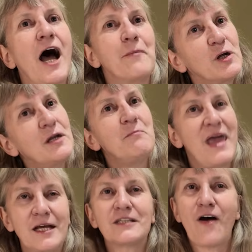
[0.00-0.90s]
I'm going to
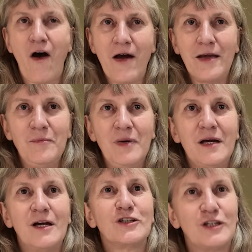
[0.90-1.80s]
make time
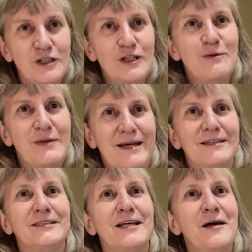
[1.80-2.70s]
to do
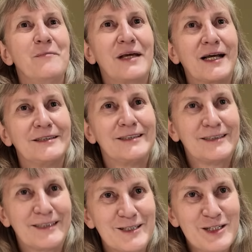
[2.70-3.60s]
this because
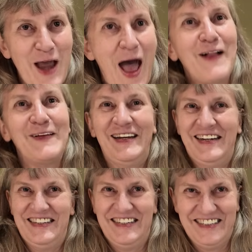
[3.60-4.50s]
it's a
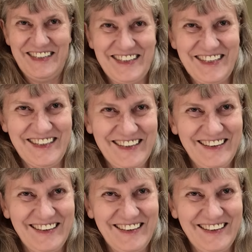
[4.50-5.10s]
challenge.